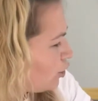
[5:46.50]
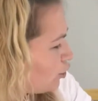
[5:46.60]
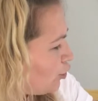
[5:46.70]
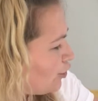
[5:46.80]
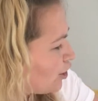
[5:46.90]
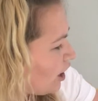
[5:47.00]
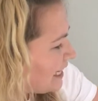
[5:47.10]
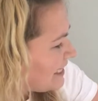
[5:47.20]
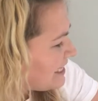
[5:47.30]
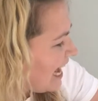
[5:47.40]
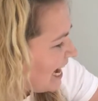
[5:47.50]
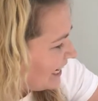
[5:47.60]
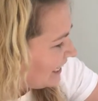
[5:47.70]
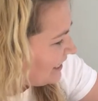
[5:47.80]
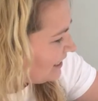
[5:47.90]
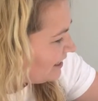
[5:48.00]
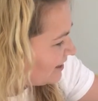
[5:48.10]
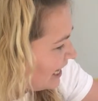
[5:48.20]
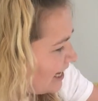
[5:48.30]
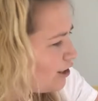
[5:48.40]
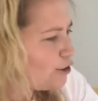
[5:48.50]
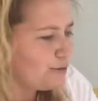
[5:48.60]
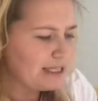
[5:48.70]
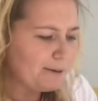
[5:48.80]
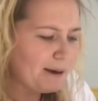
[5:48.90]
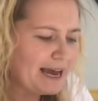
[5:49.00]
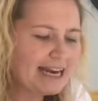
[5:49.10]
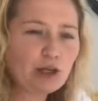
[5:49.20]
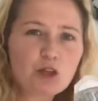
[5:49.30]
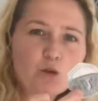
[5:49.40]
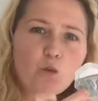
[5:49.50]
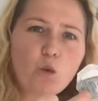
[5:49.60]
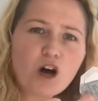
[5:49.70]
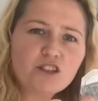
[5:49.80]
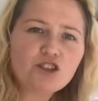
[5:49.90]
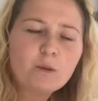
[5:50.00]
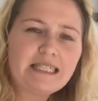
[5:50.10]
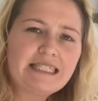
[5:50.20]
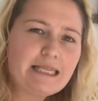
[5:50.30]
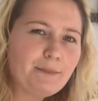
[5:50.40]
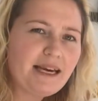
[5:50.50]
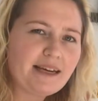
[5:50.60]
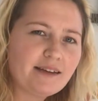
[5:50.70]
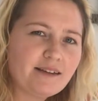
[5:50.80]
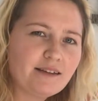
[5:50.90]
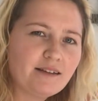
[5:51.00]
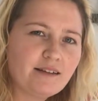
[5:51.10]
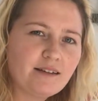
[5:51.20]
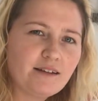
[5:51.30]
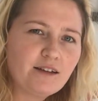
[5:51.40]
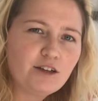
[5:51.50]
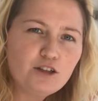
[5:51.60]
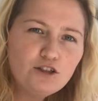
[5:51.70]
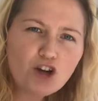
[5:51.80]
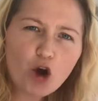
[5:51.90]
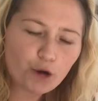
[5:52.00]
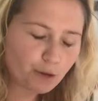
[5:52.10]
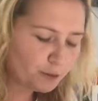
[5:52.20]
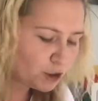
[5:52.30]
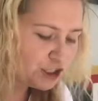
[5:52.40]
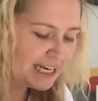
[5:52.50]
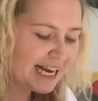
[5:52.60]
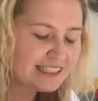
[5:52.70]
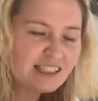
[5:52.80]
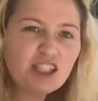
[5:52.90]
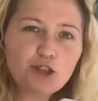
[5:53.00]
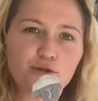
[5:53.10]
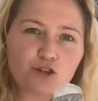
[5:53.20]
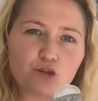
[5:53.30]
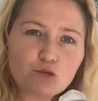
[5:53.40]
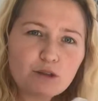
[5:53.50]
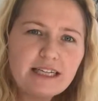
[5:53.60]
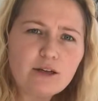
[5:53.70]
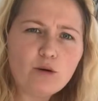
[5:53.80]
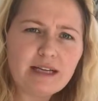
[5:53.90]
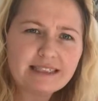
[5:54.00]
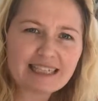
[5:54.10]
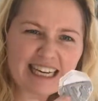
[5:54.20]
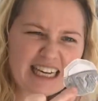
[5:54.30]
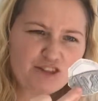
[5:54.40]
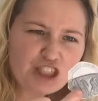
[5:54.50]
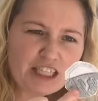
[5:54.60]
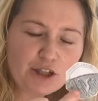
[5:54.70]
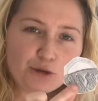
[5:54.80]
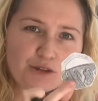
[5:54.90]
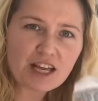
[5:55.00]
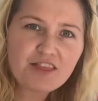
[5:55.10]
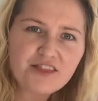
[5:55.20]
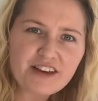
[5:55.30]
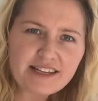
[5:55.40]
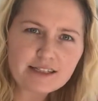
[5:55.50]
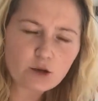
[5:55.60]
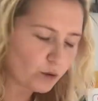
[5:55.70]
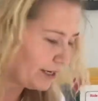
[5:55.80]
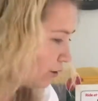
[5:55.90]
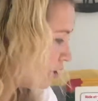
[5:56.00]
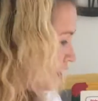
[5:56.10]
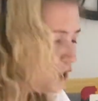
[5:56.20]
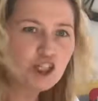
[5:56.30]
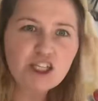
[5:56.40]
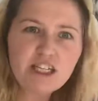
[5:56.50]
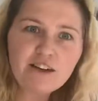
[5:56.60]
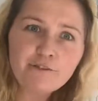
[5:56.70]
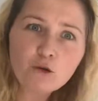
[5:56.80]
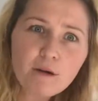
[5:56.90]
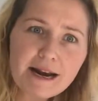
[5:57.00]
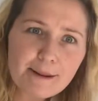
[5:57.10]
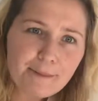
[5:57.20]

Could I say that Lucy paid with 1 20p? No, because she has to use 3 coins, and if she used this coin, she'd have already